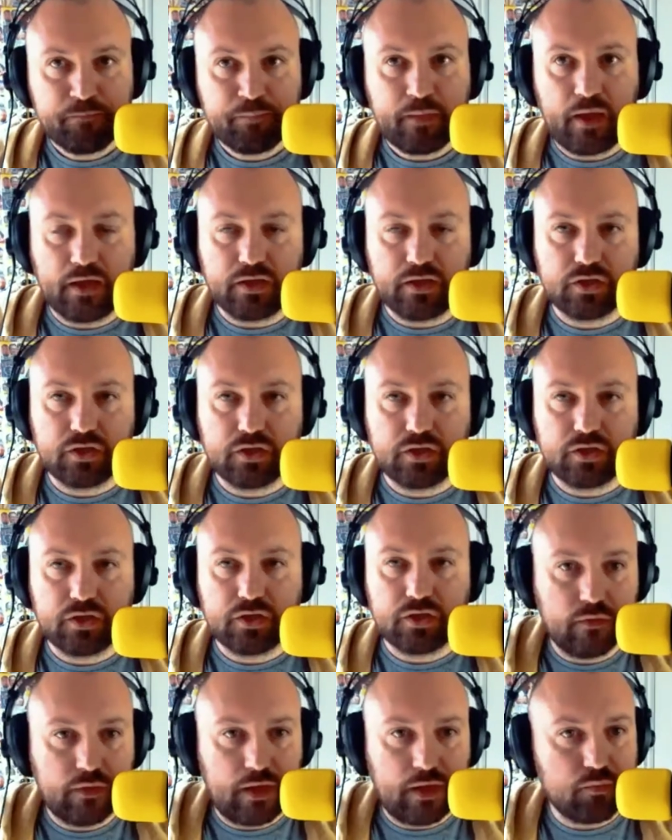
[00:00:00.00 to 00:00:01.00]
And so
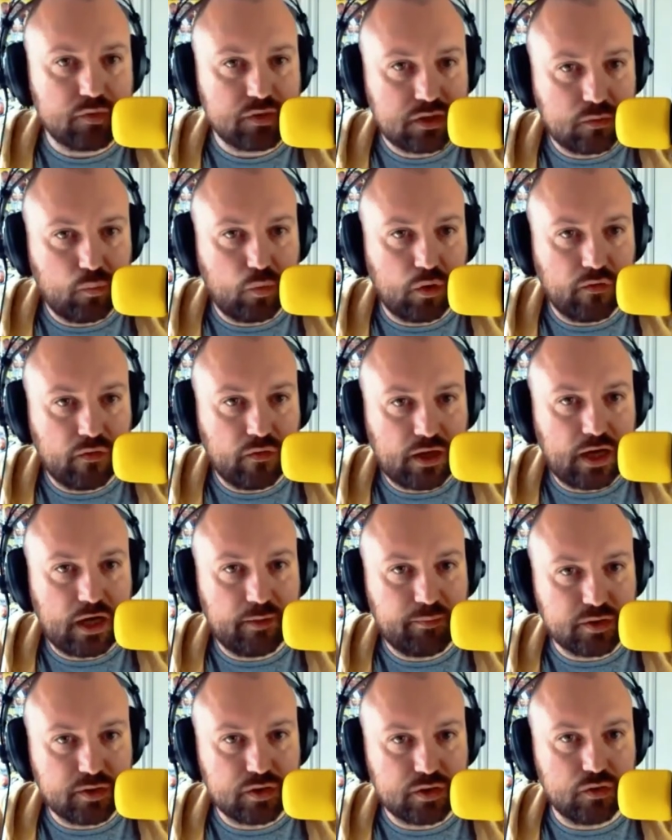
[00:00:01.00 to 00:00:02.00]
that was one of the kind of
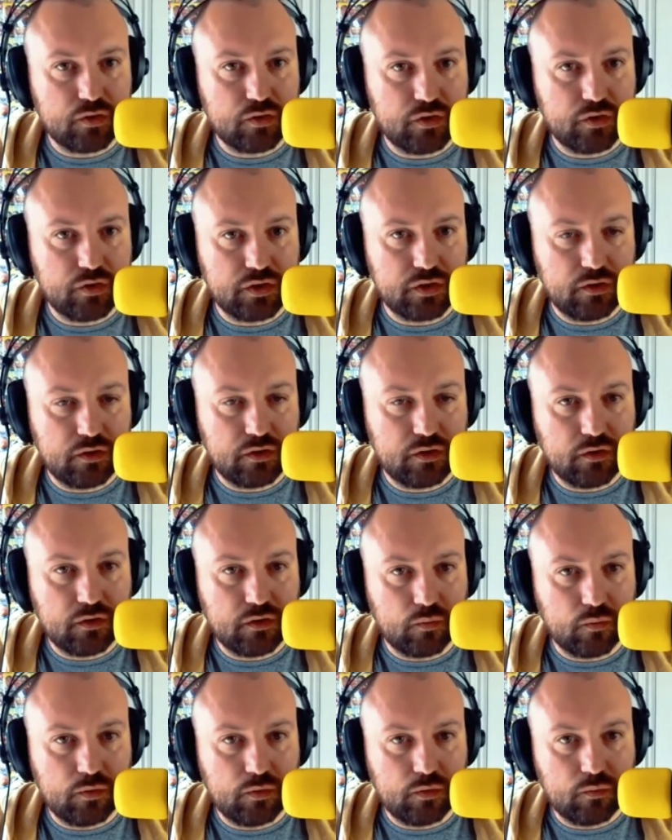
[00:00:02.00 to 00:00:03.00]
personas that
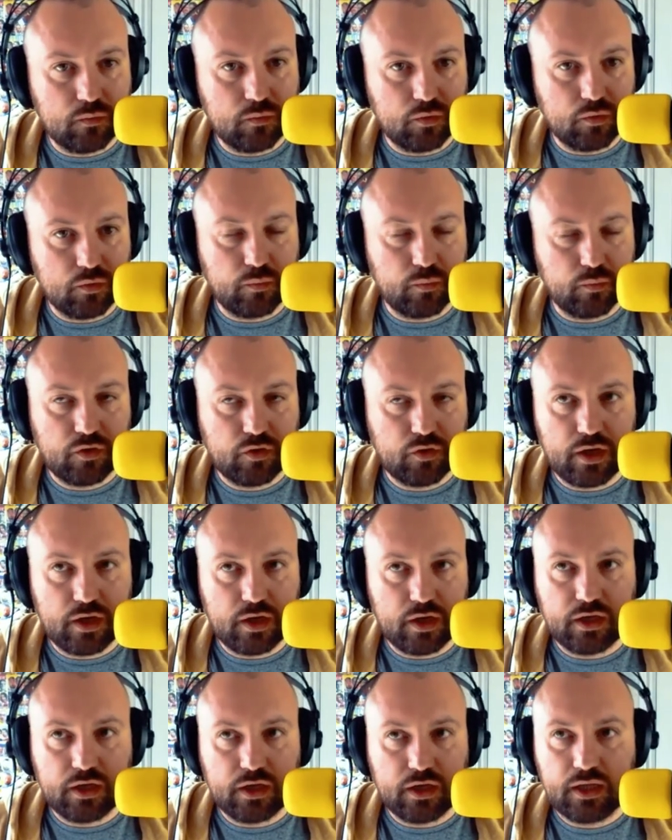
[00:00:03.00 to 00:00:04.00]
we
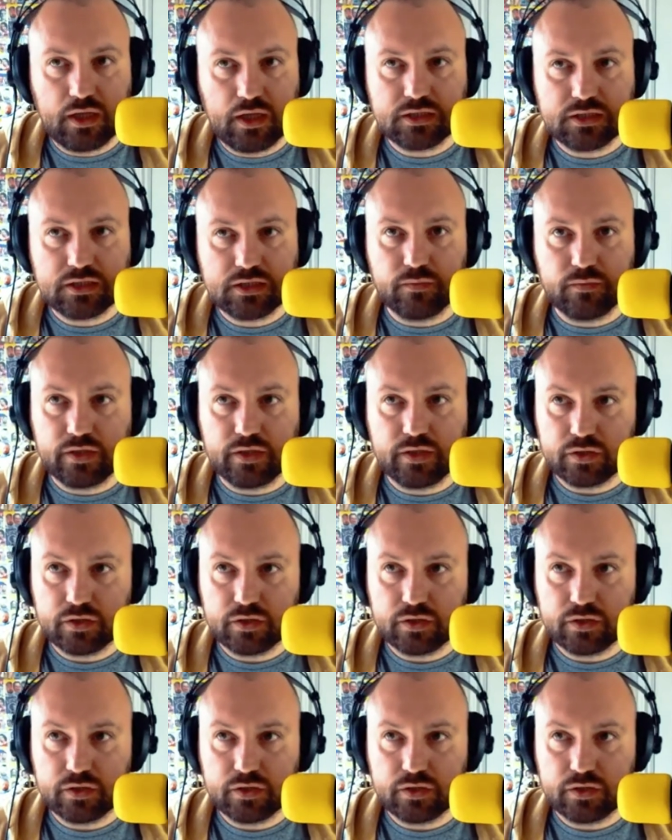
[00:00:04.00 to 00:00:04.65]
created in that situation.